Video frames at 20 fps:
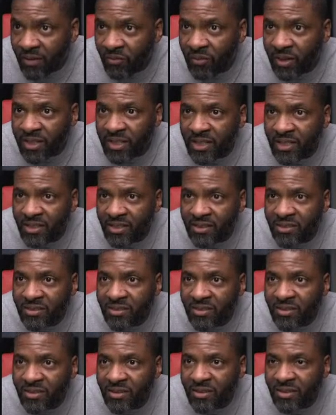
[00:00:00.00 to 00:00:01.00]
What are these?
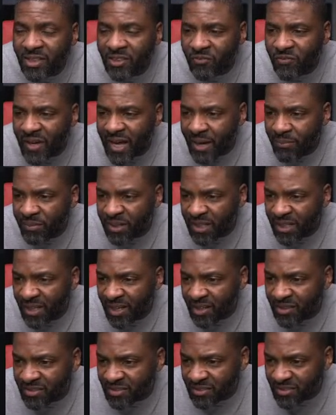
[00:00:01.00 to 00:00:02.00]
These 5-minute
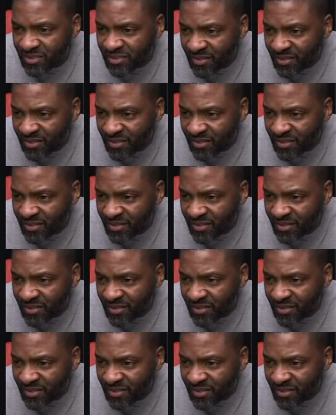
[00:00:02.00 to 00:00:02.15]
candles?